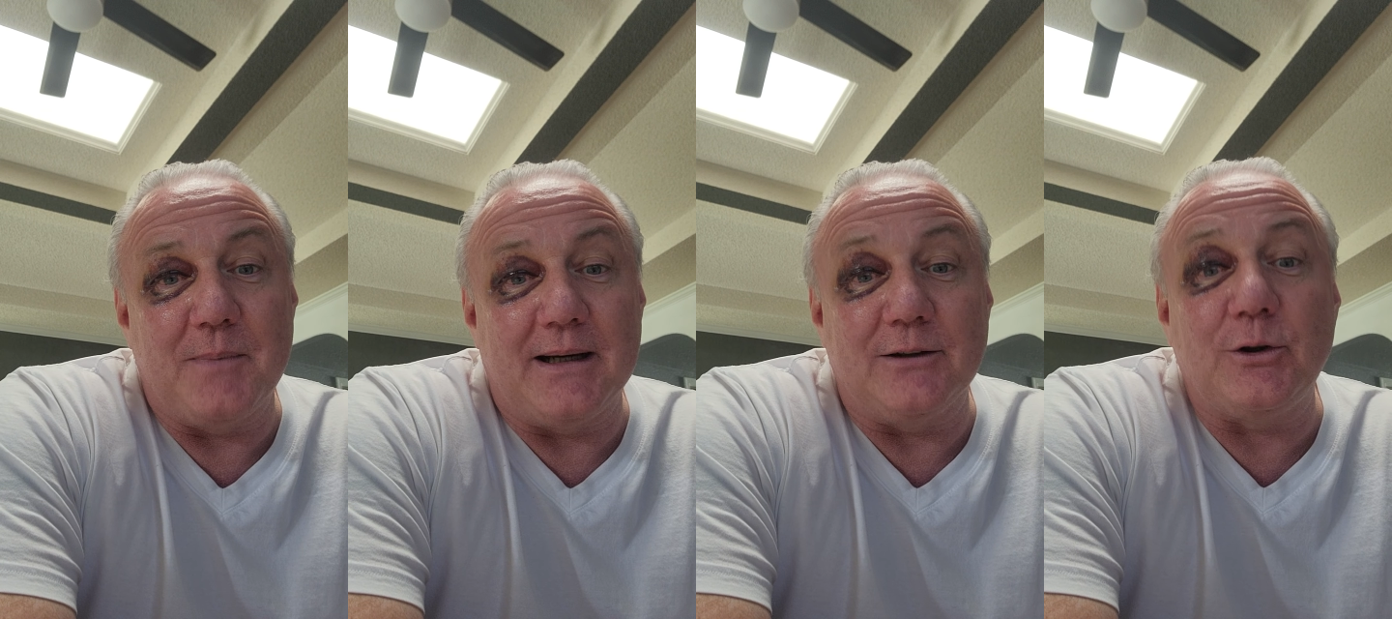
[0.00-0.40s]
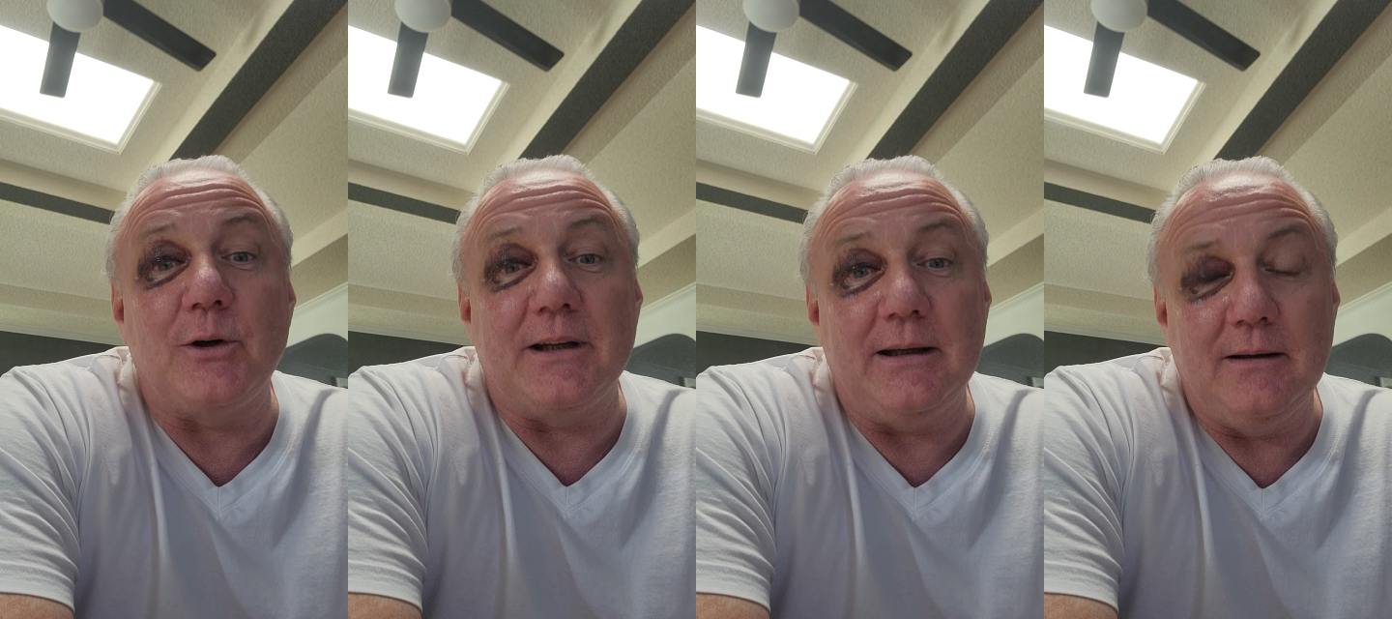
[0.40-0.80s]
My
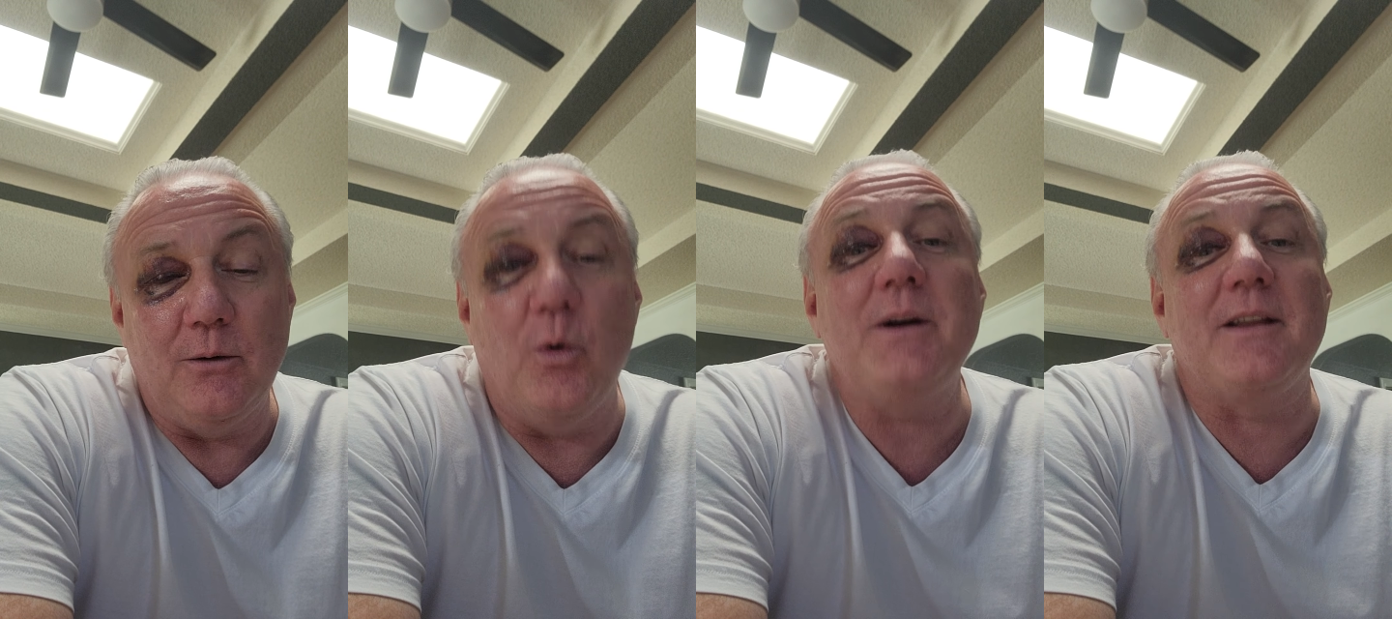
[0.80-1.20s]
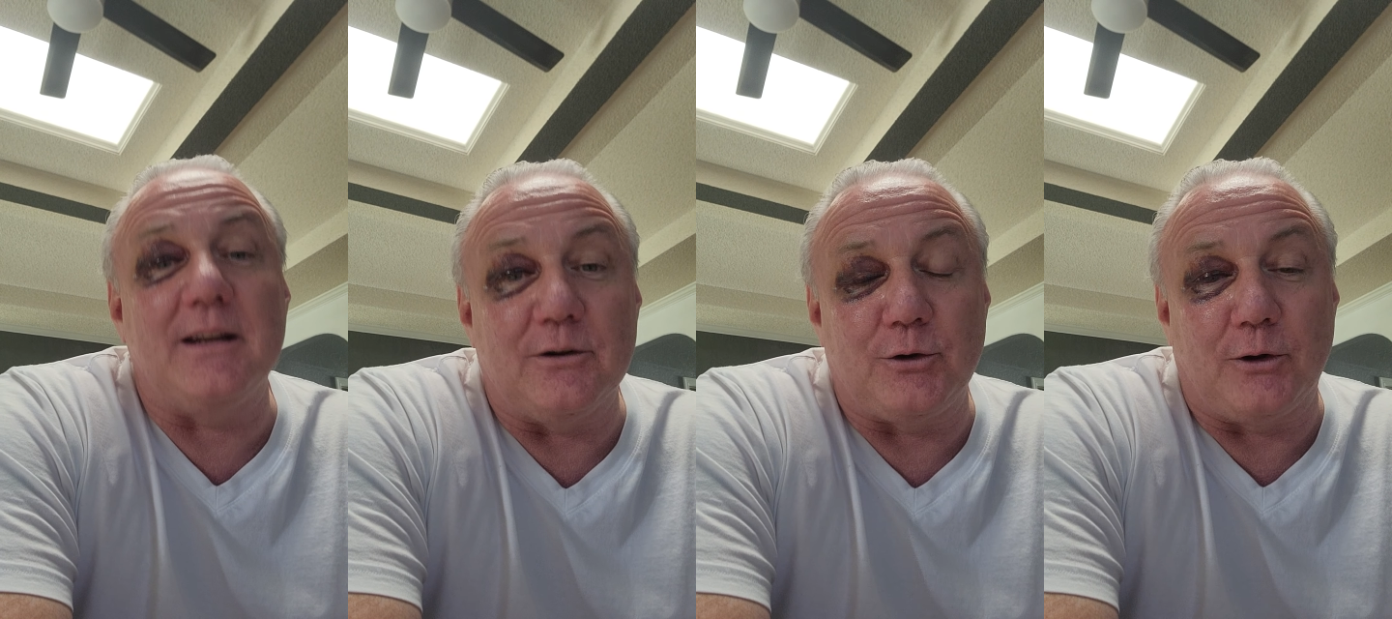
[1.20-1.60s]
attorney, one of
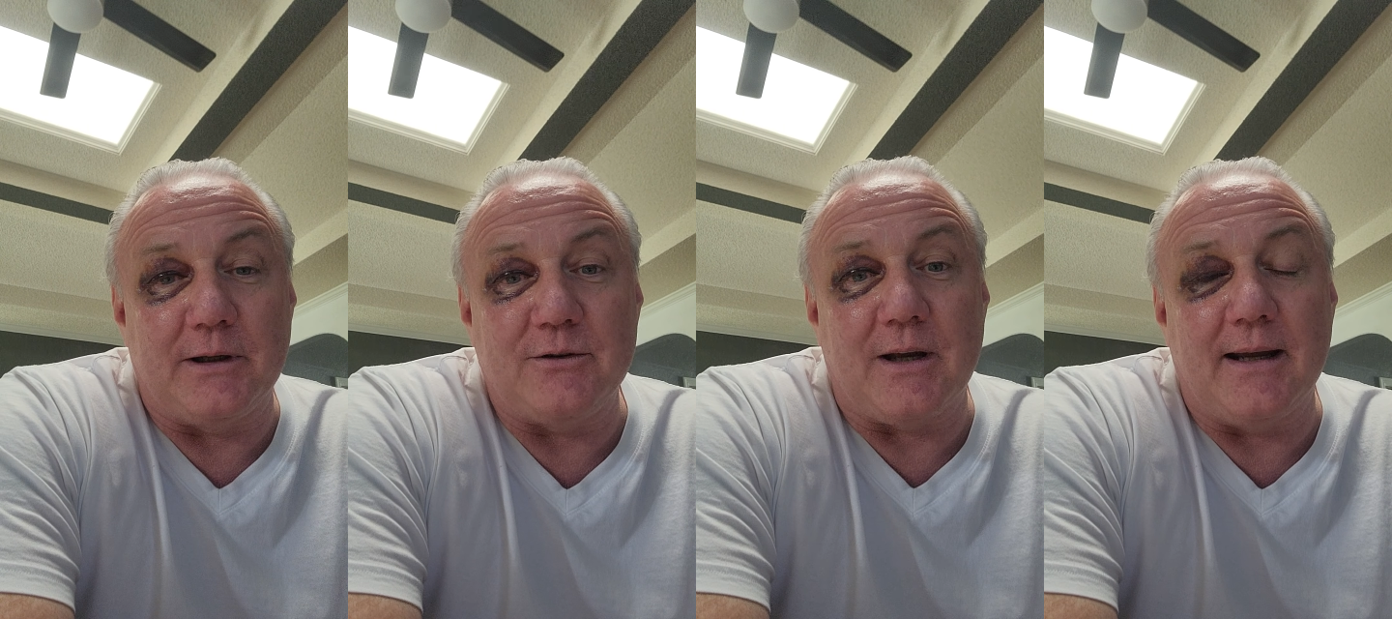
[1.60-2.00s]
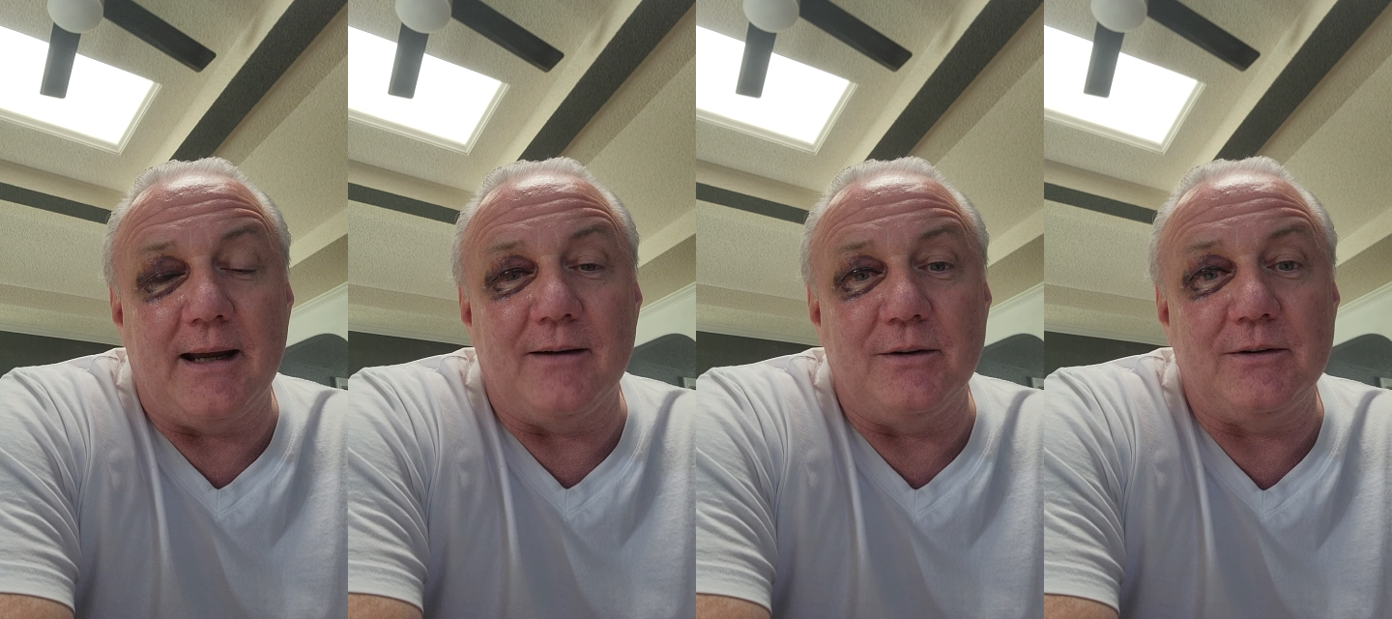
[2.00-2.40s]
the attorneys I
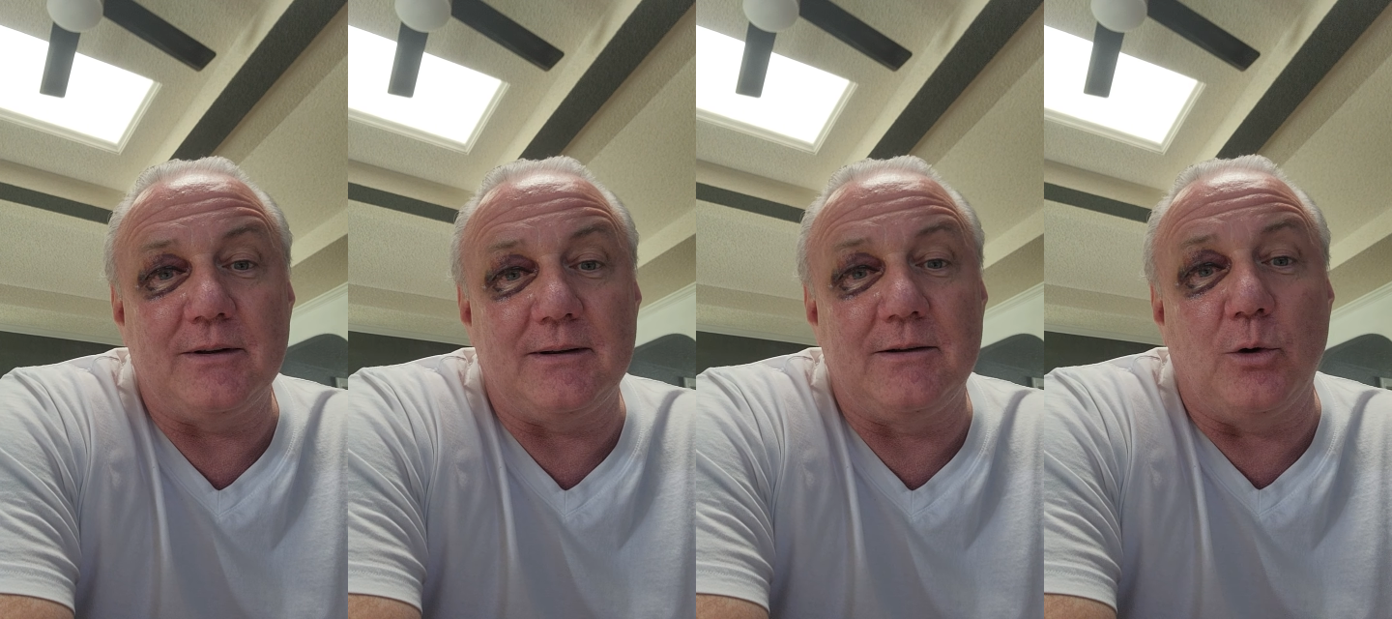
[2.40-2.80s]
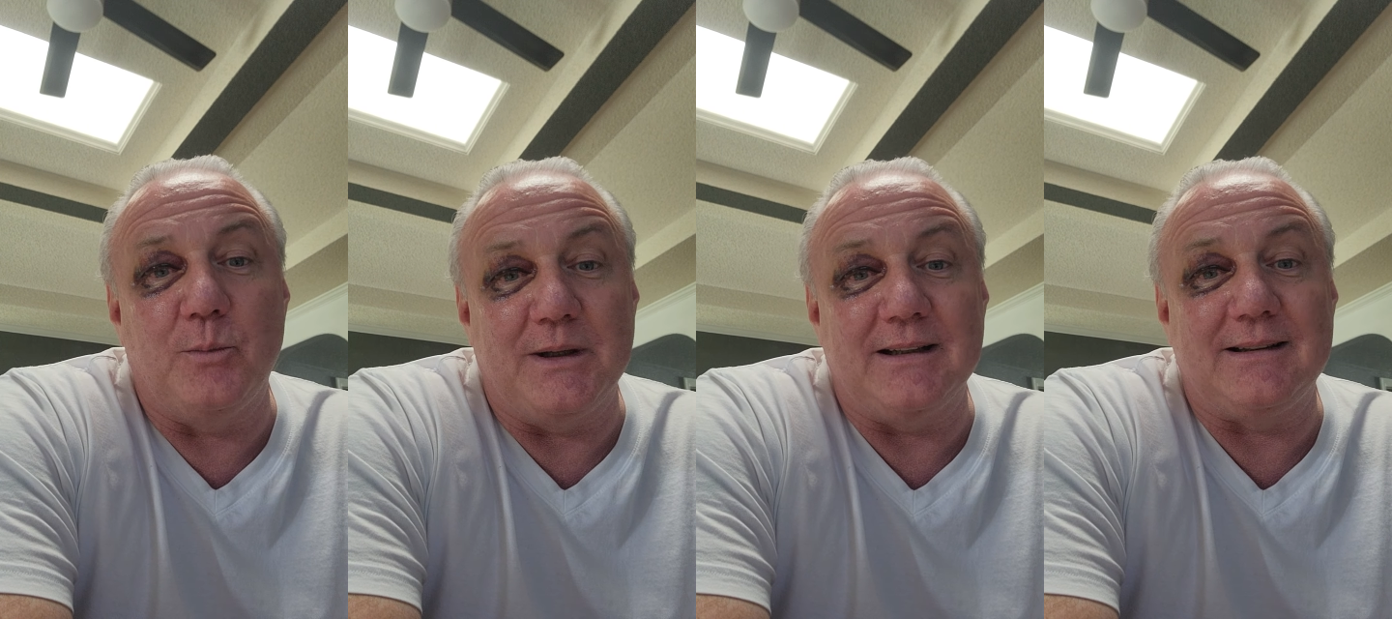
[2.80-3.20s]
have, has
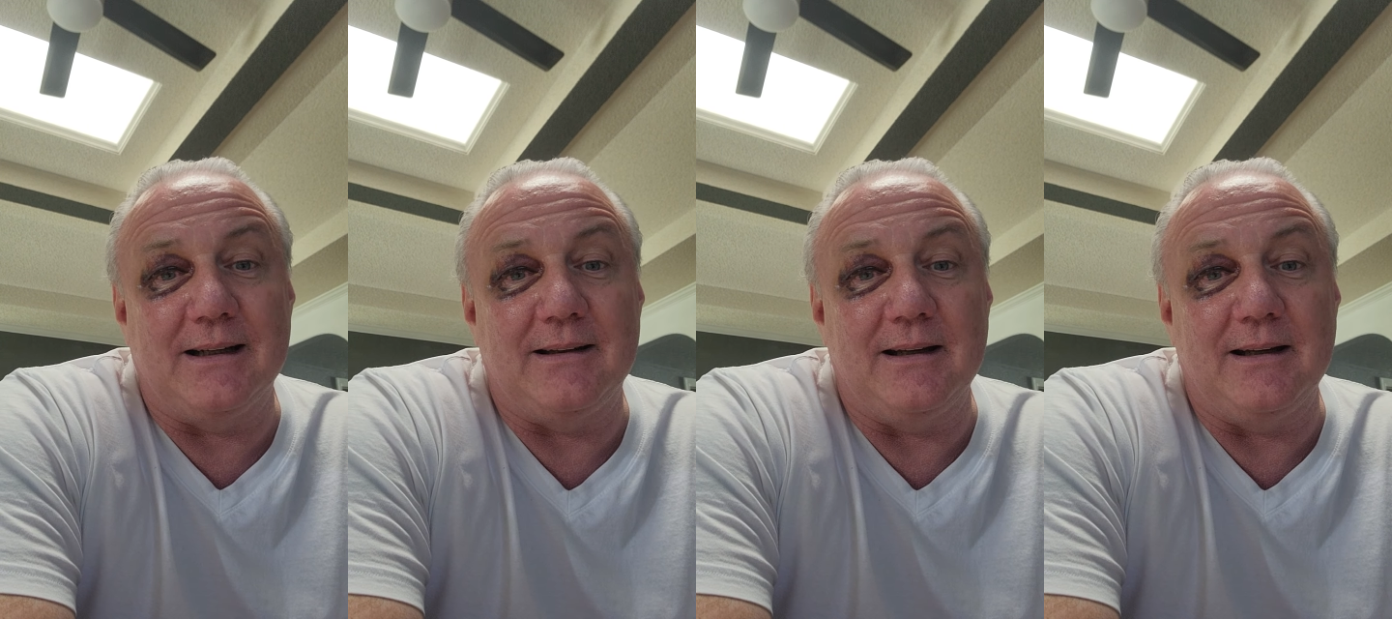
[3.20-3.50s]
told me to take